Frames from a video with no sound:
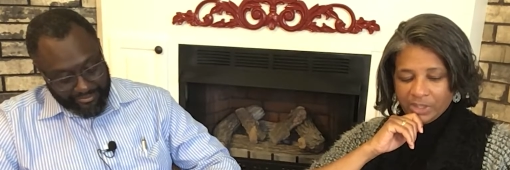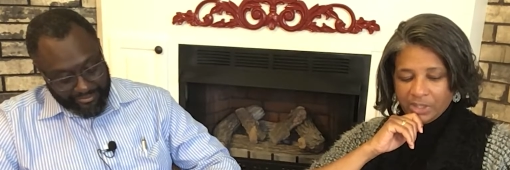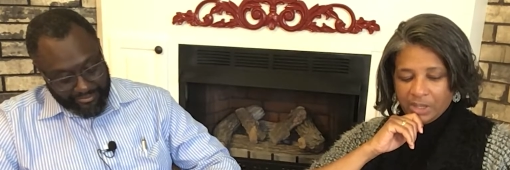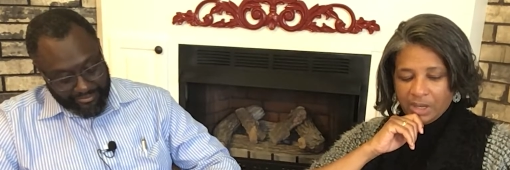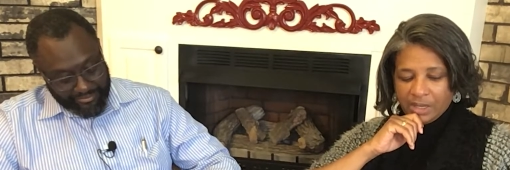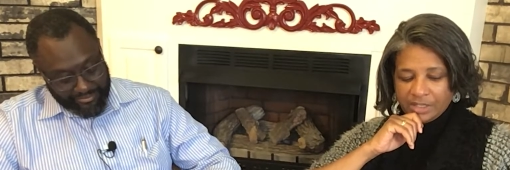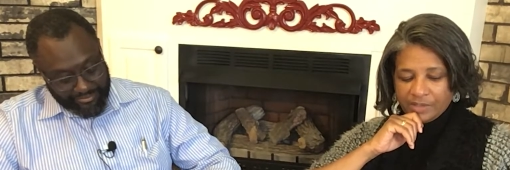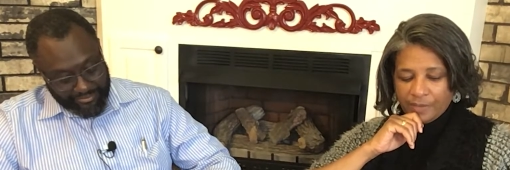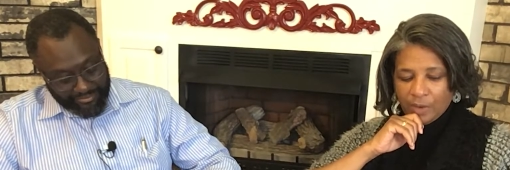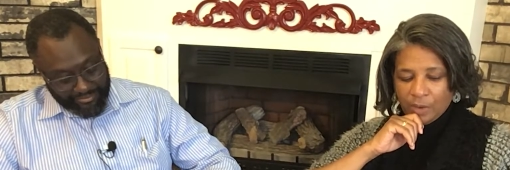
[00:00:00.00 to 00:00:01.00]
Speaker 1: In the
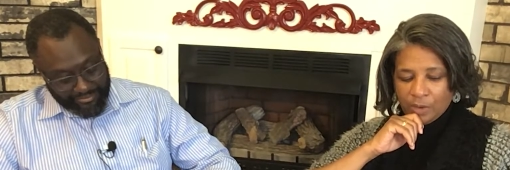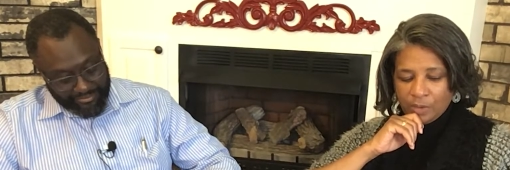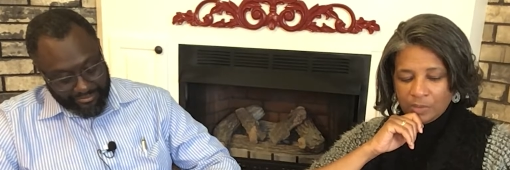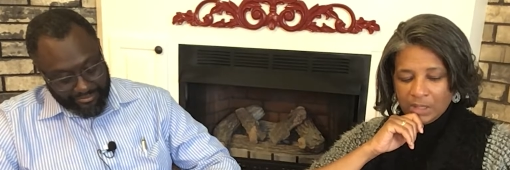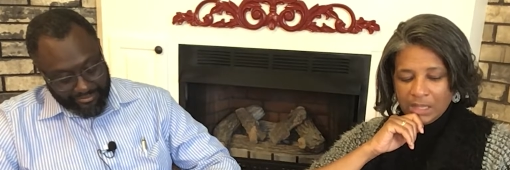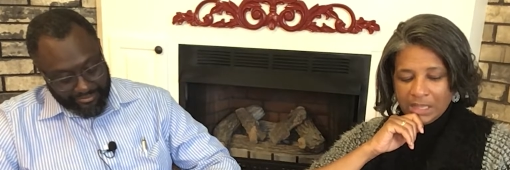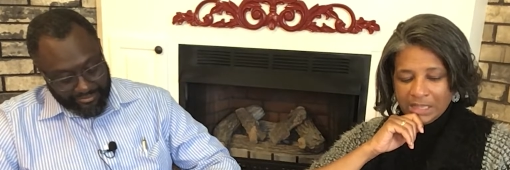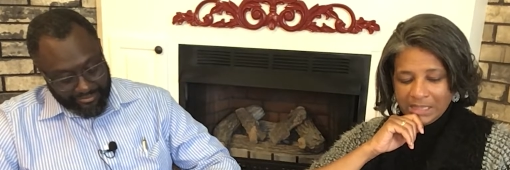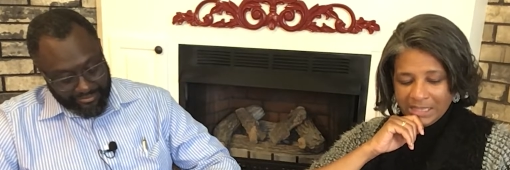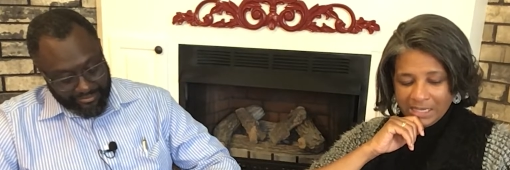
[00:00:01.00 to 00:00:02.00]
eyes of all
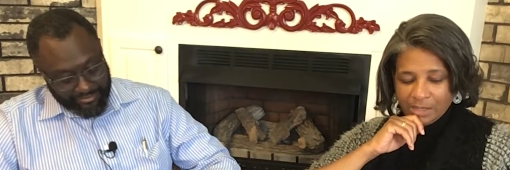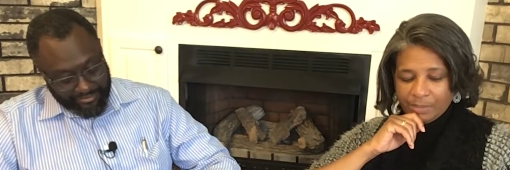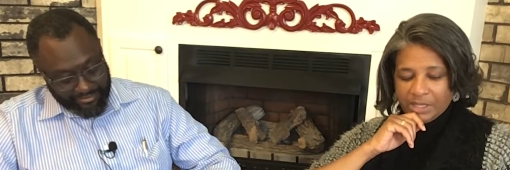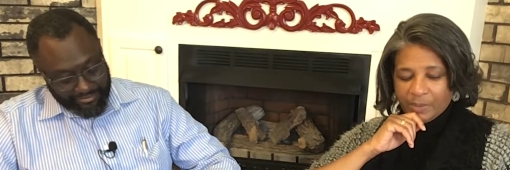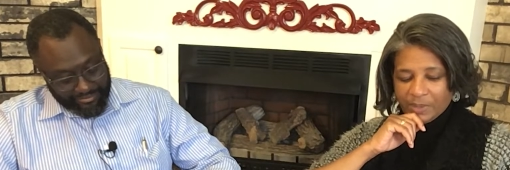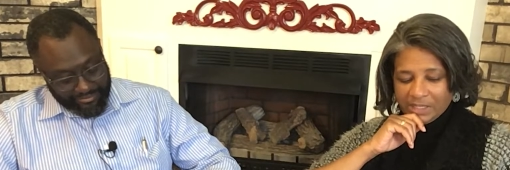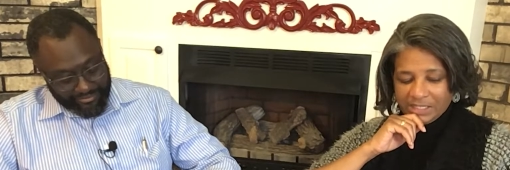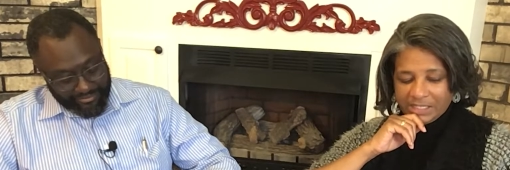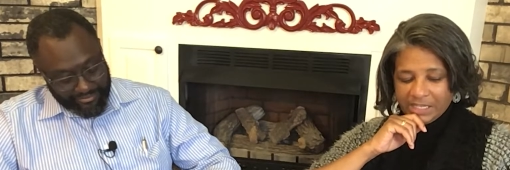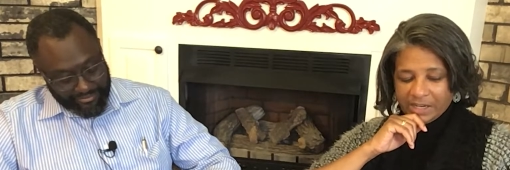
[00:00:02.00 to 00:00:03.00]
them that were in
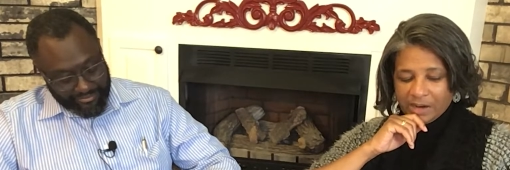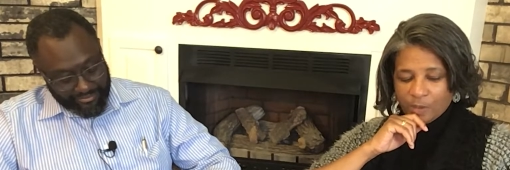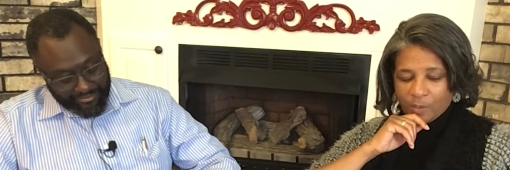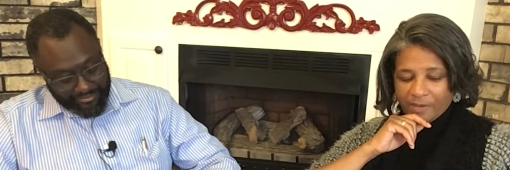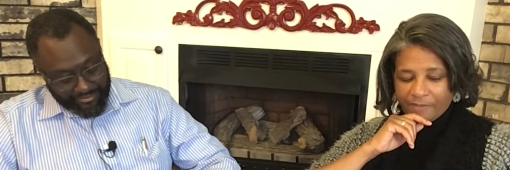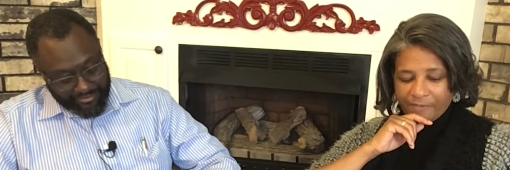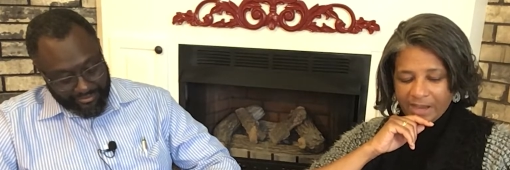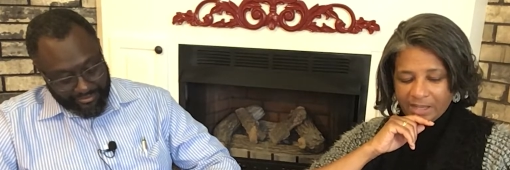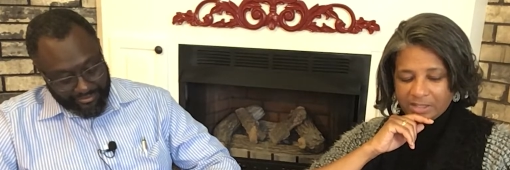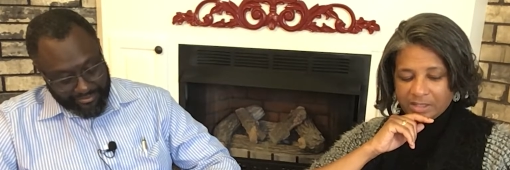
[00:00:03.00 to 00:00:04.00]
the synagogue were
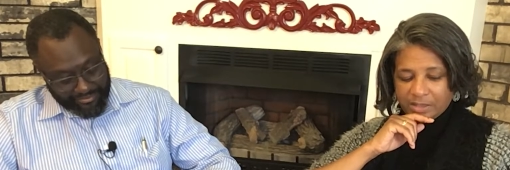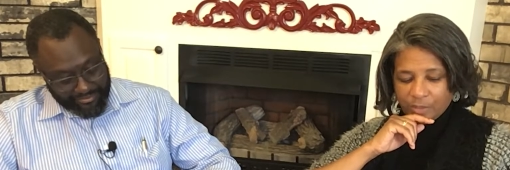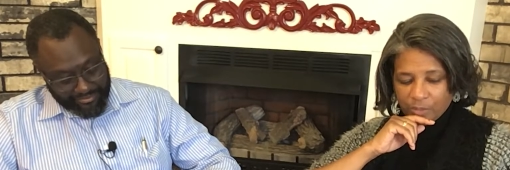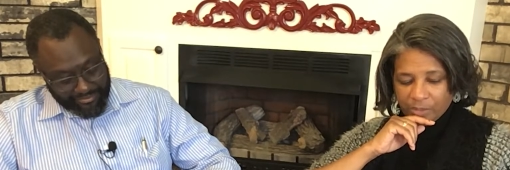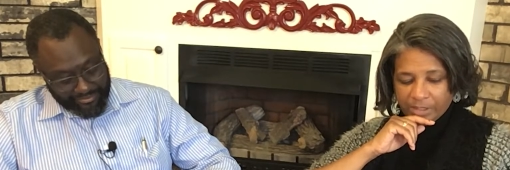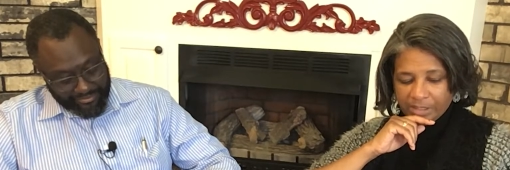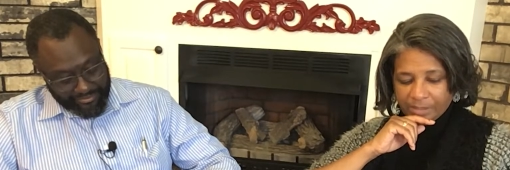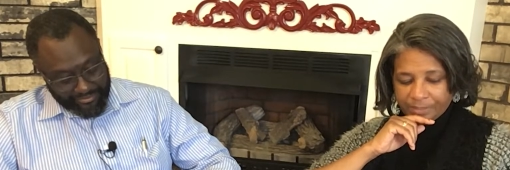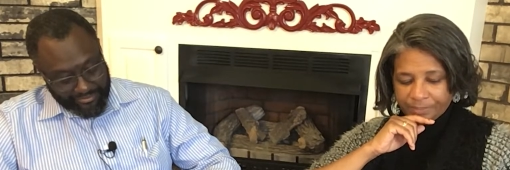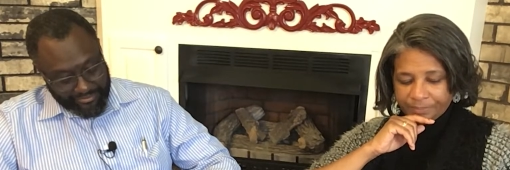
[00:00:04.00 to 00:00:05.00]
fastened on
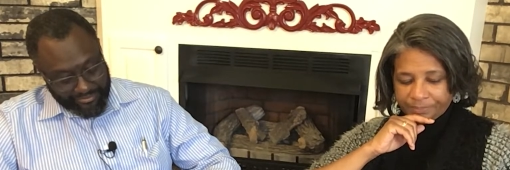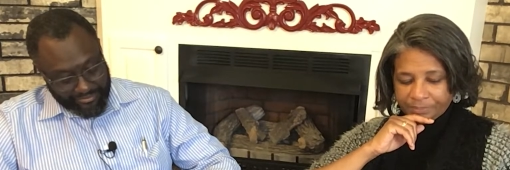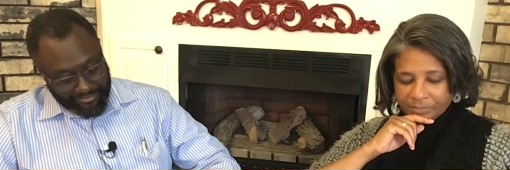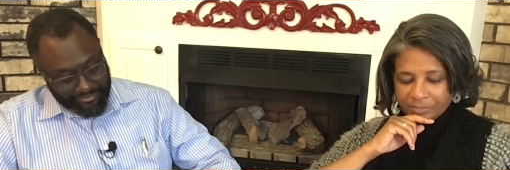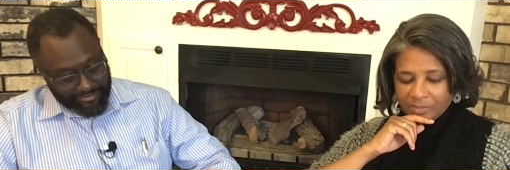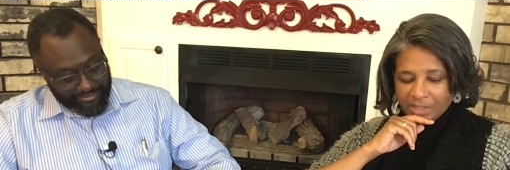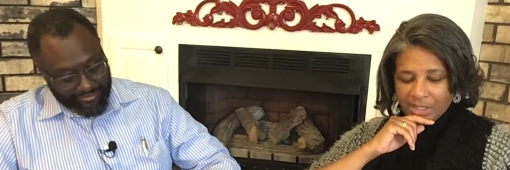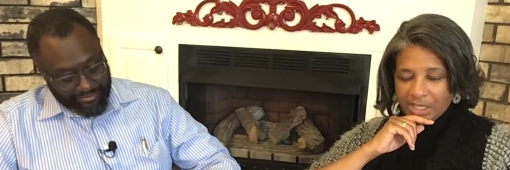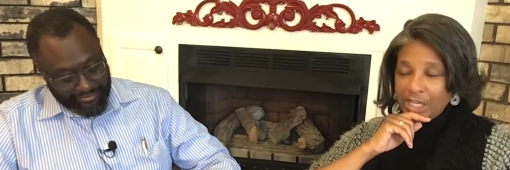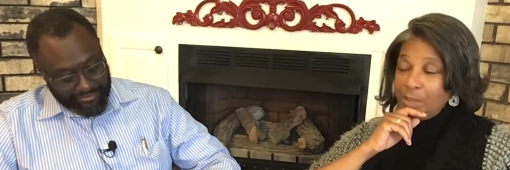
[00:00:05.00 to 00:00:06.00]
him.
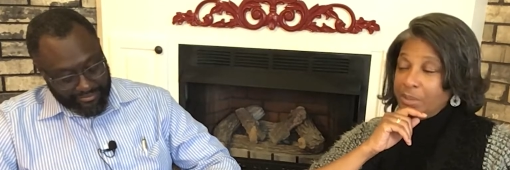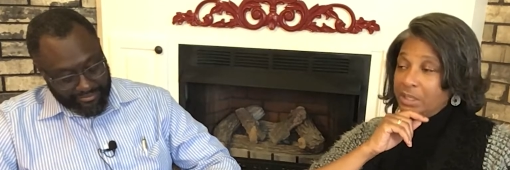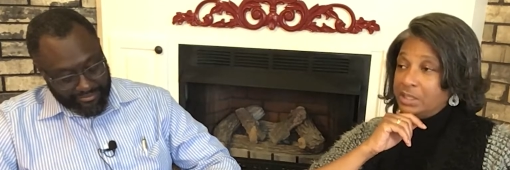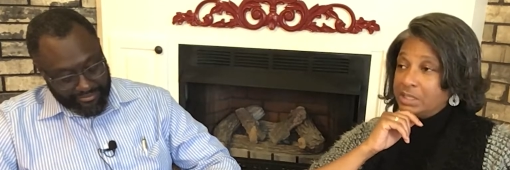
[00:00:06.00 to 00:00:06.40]
And he began to